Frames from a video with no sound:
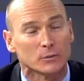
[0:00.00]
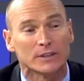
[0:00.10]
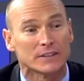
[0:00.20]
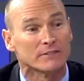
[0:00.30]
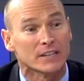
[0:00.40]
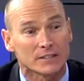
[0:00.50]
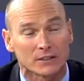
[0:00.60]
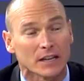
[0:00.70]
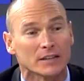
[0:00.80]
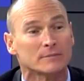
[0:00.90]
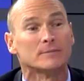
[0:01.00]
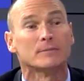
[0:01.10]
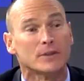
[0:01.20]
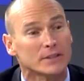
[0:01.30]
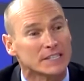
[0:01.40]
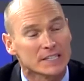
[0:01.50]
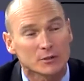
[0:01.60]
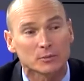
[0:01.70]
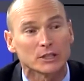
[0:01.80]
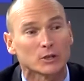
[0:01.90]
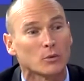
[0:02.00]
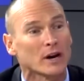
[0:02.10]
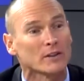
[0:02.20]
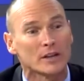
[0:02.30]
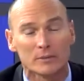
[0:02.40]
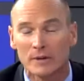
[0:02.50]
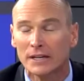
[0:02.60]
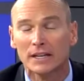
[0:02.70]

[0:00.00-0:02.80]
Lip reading: with Invisalign. The discipline to wear them.